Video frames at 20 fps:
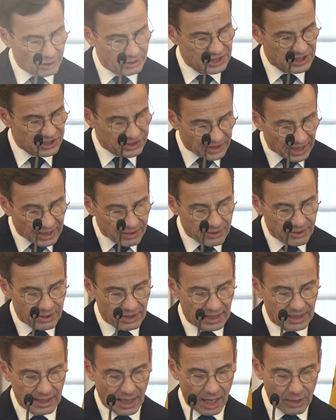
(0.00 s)

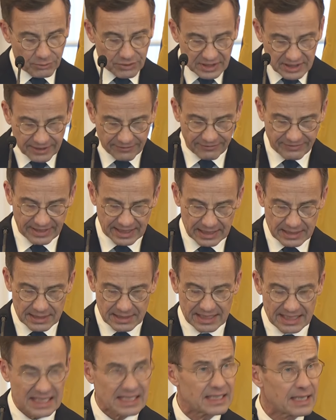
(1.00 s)
strengthening our defense
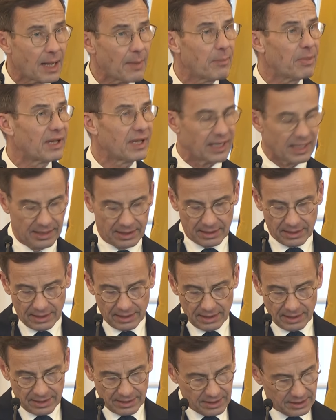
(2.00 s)
and doubling
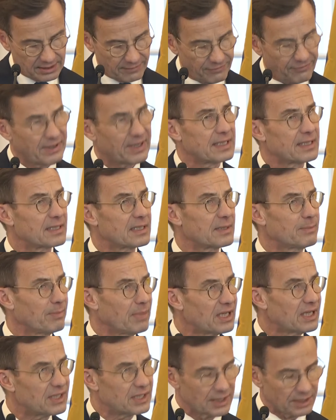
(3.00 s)
the defense
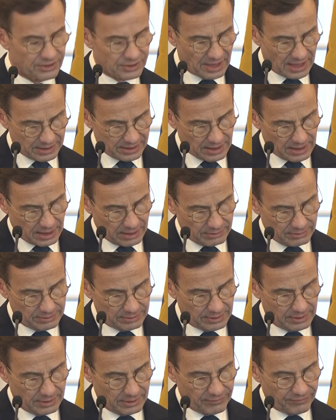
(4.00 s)
budget right now.
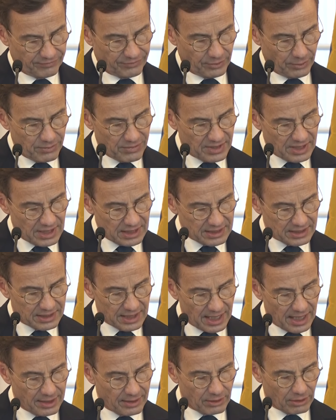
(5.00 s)
From this
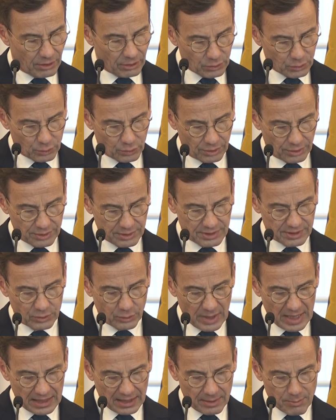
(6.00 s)
year onwards,
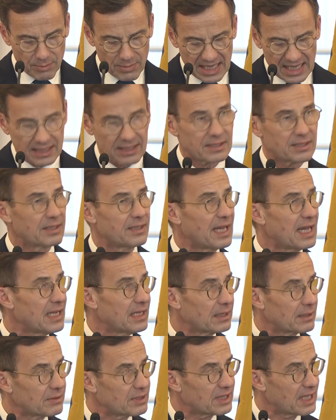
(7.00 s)
Sweden meets the
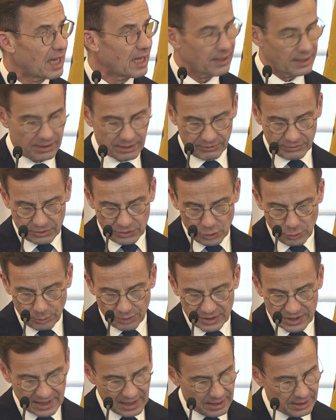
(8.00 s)
NATO standard of
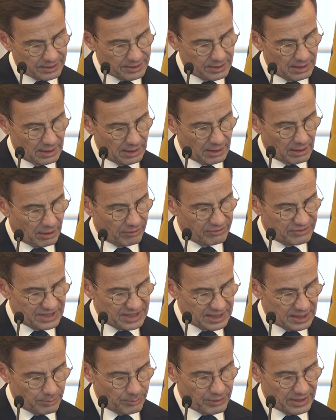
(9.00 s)
2% of
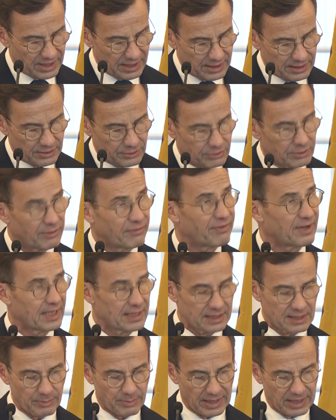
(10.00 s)
GDP to
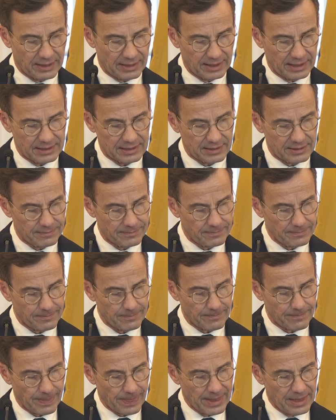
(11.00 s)
defense spendings.
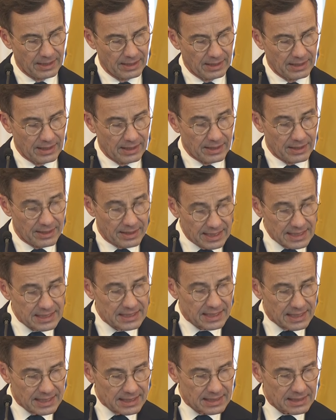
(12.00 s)
This
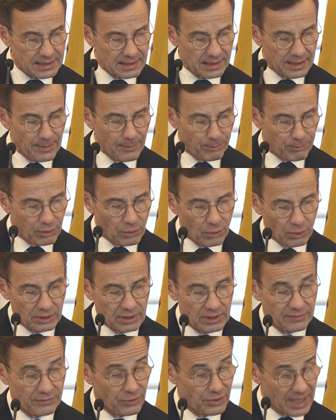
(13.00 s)
is
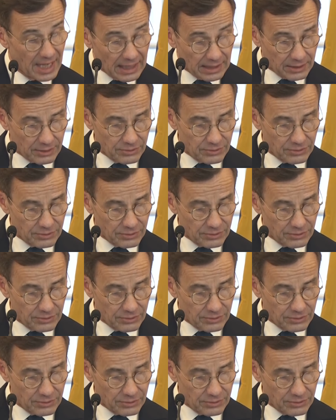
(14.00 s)
important for NATO